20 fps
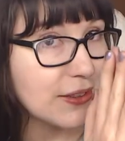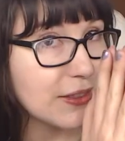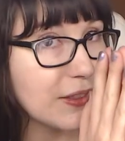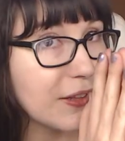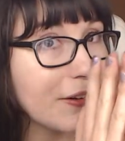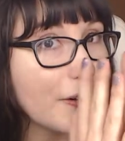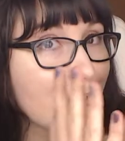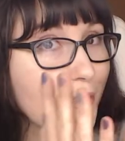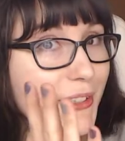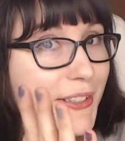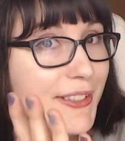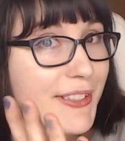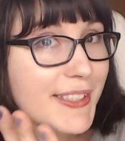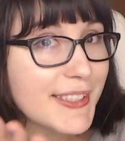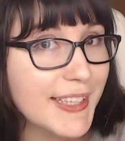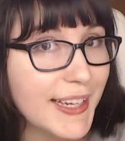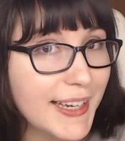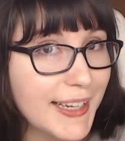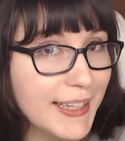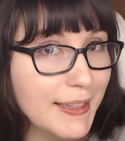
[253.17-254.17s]
they're the
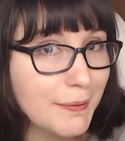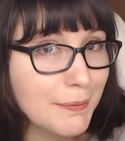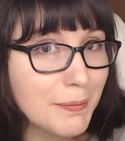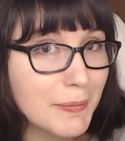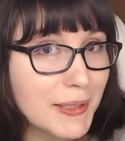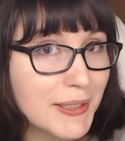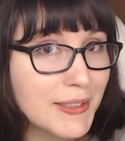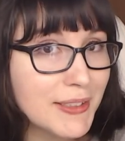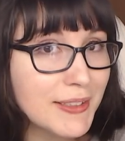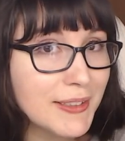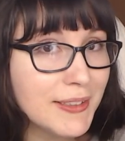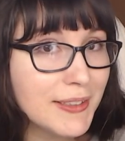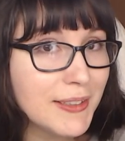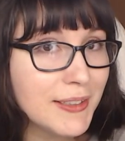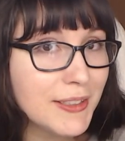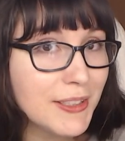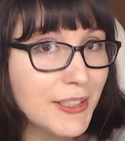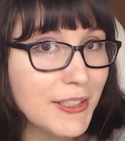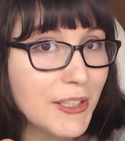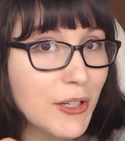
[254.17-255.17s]
same.
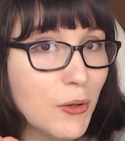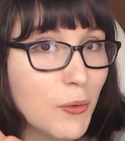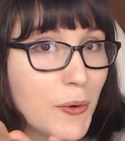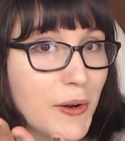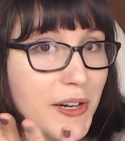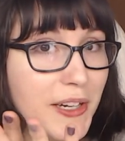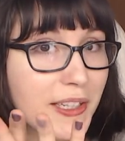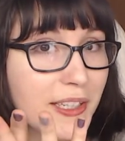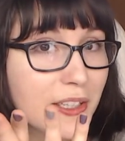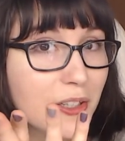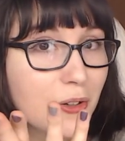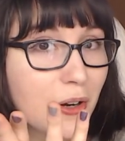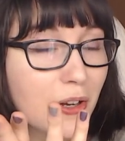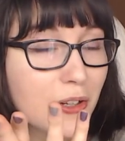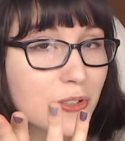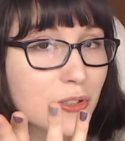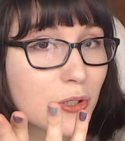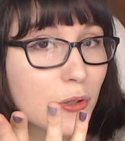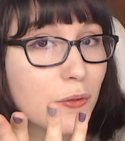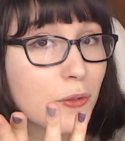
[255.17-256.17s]
You don't want any
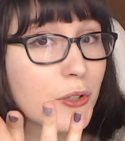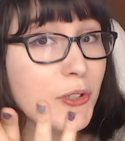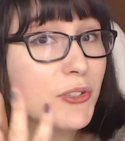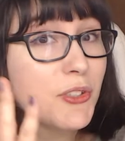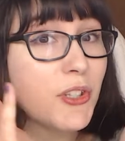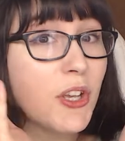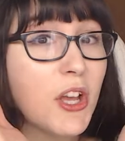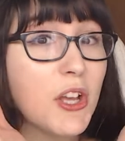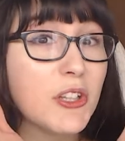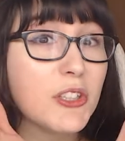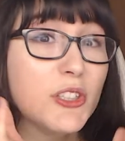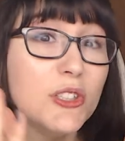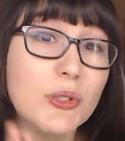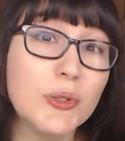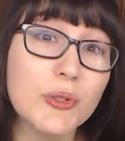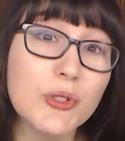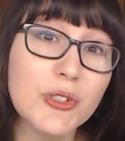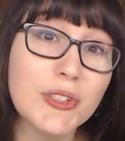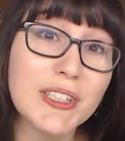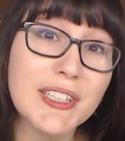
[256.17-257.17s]
crossovers.
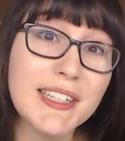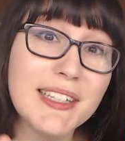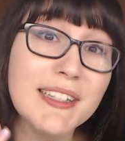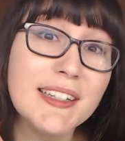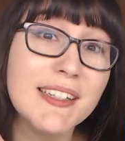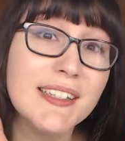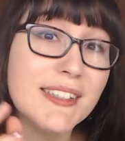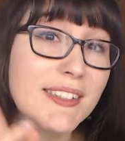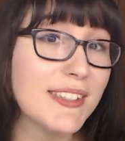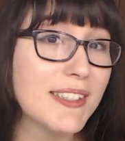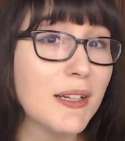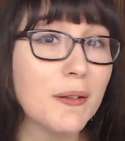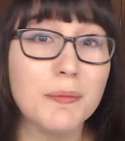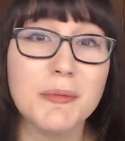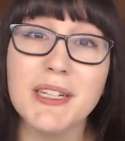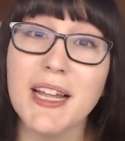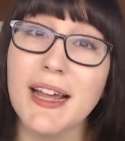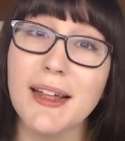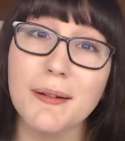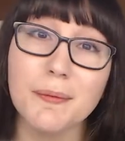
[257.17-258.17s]
Usually,
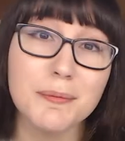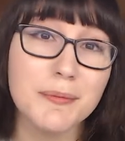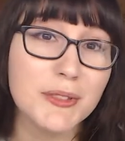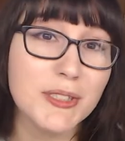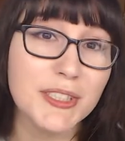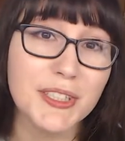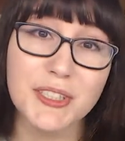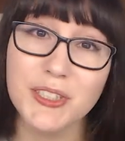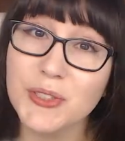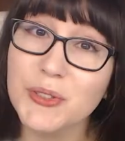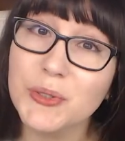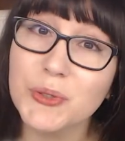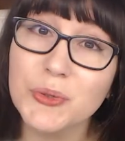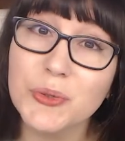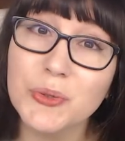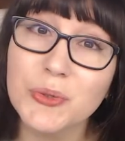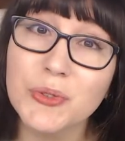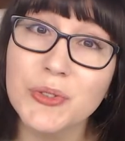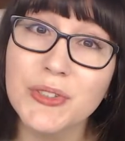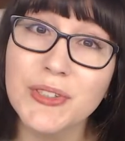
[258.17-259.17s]
sometimes you
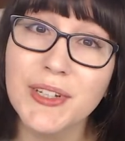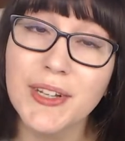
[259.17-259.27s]
do.